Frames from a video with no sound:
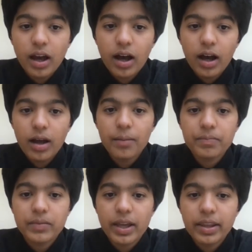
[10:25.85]

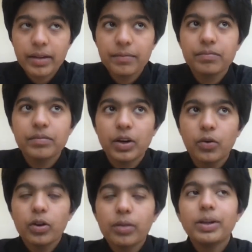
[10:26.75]
And then,
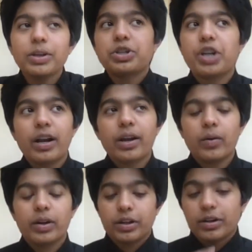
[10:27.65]
would you mind just sharing
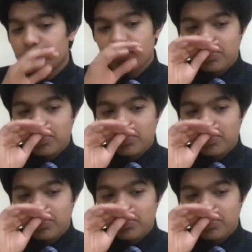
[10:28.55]
what your